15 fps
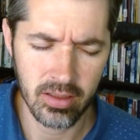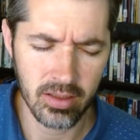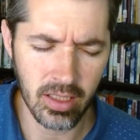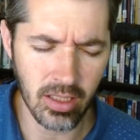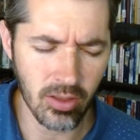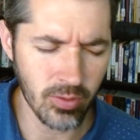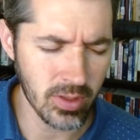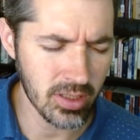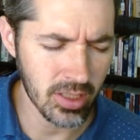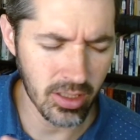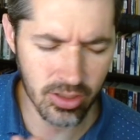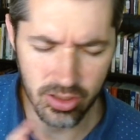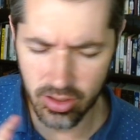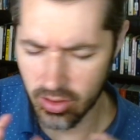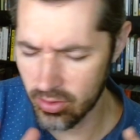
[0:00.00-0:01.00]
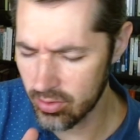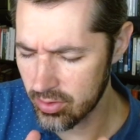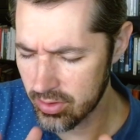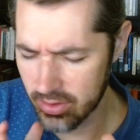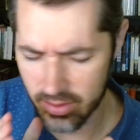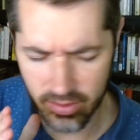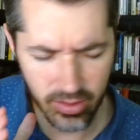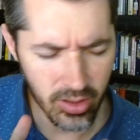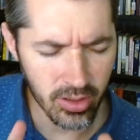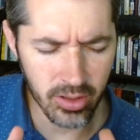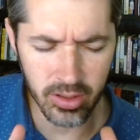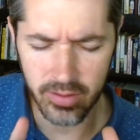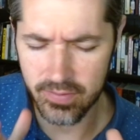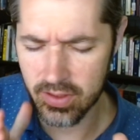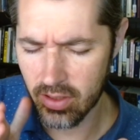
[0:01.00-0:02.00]
That you would touch those
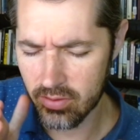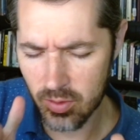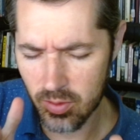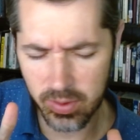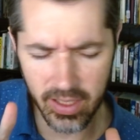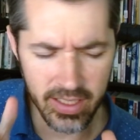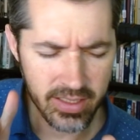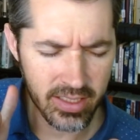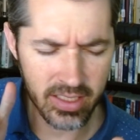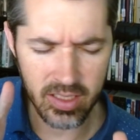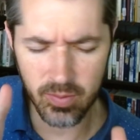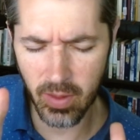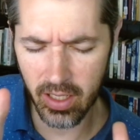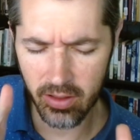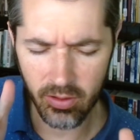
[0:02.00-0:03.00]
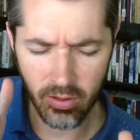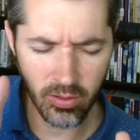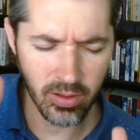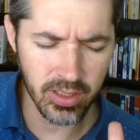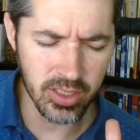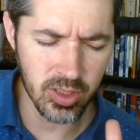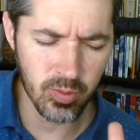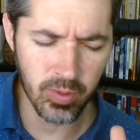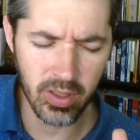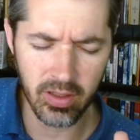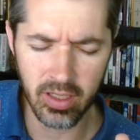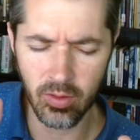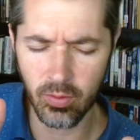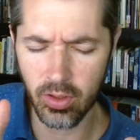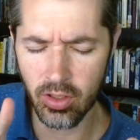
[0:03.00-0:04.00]
nerves, those places by your Holy
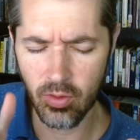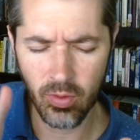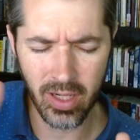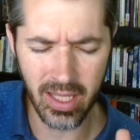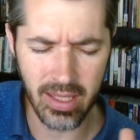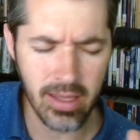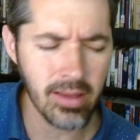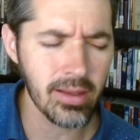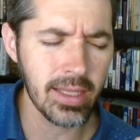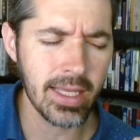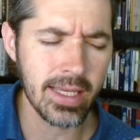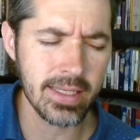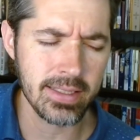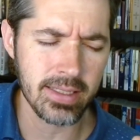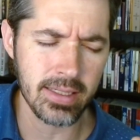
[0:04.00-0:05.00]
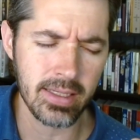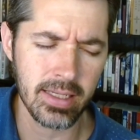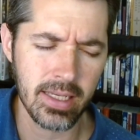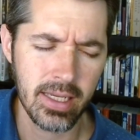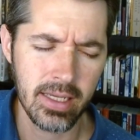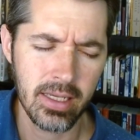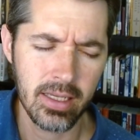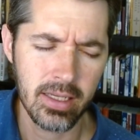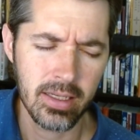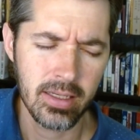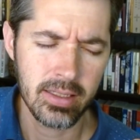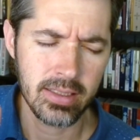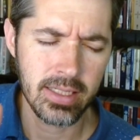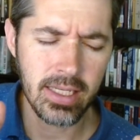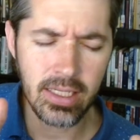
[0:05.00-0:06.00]
Spirit where you want to heal us and
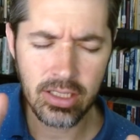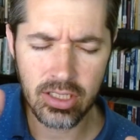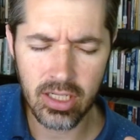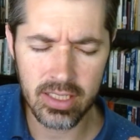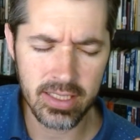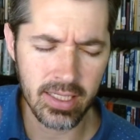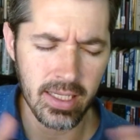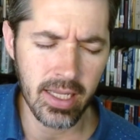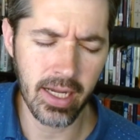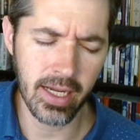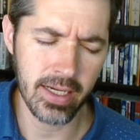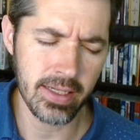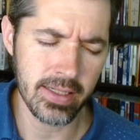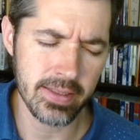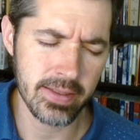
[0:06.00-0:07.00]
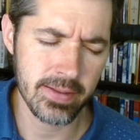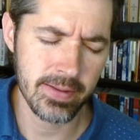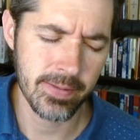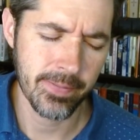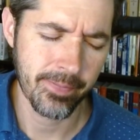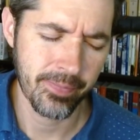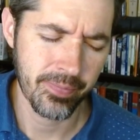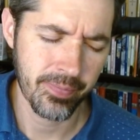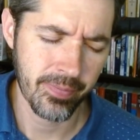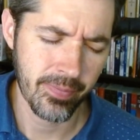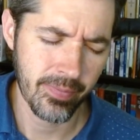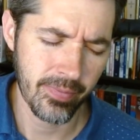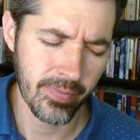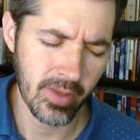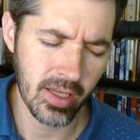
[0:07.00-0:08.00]
teach us and guide us,
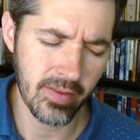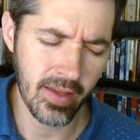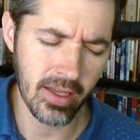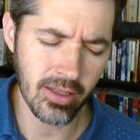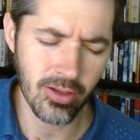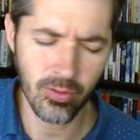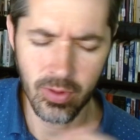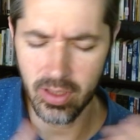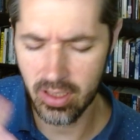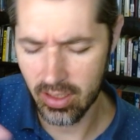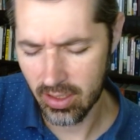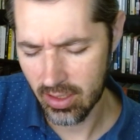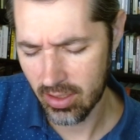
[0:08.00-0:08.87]
and that you would